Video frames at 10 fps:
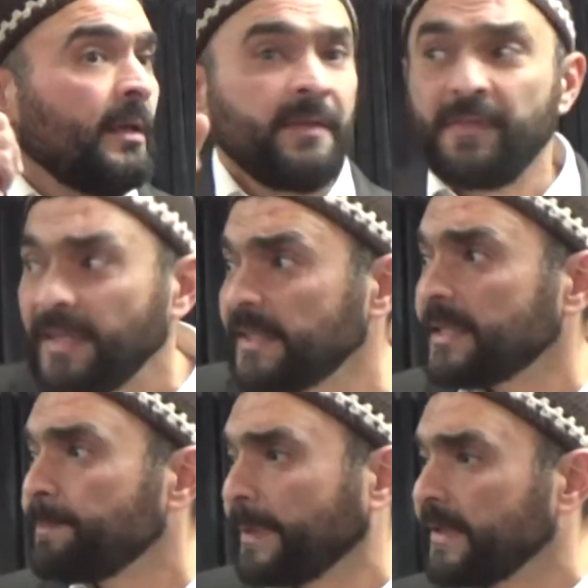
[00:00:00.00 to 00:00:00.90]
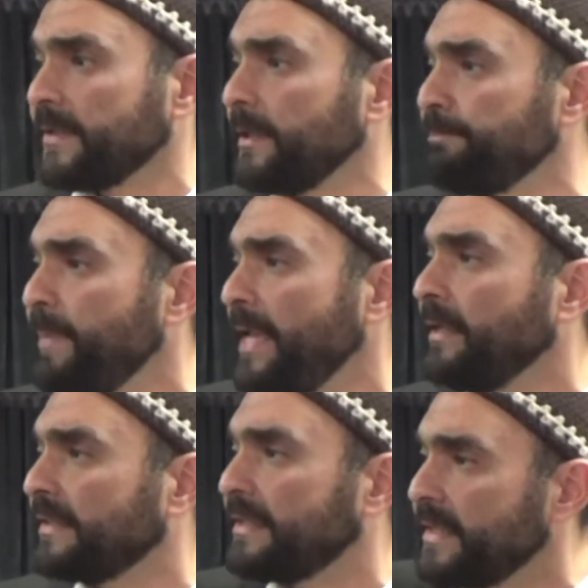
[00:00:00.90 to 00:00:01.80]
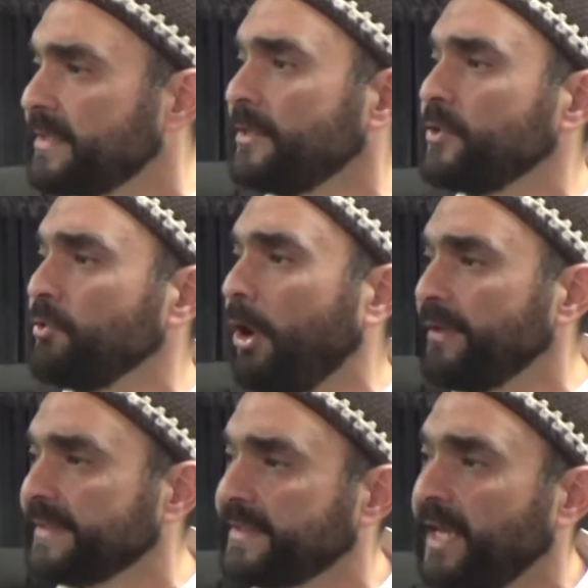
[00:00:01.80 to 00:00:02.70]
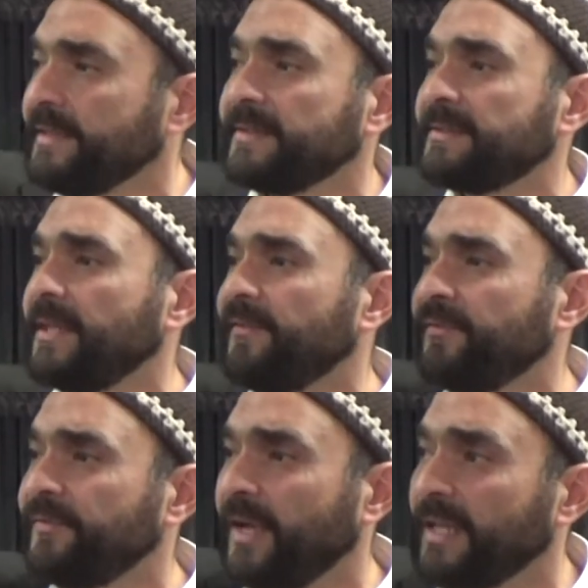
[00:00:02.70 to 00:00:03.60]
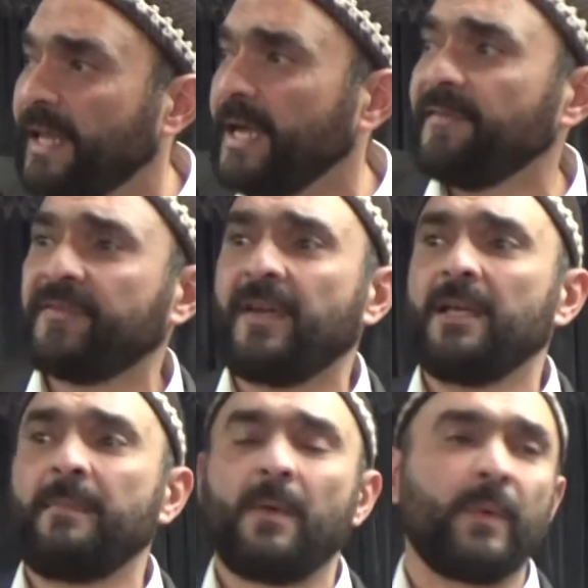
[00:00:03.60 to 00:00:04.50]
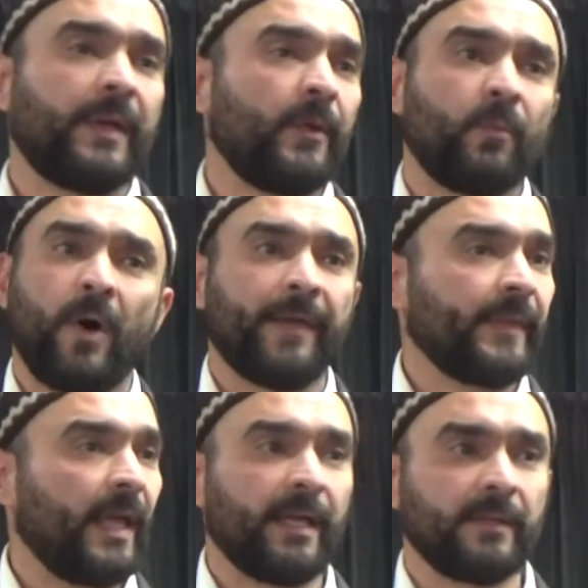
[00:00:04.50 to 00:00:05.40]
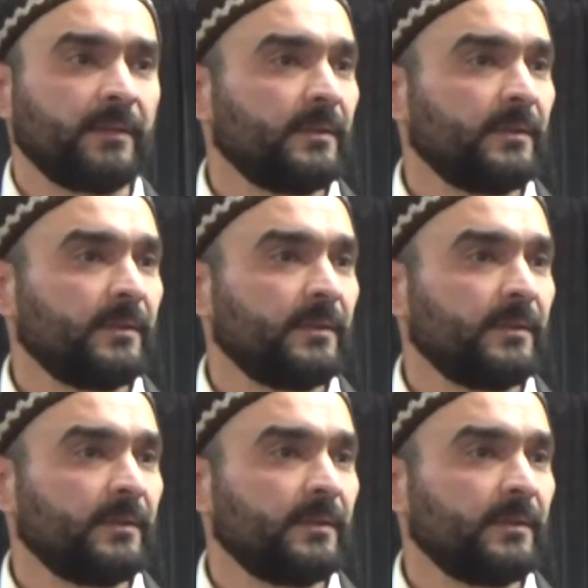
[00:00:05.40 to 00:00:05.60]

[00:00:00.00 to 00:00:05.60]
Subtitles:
this person made us listen to all this kind of stuff a lifetime and we didn't want that.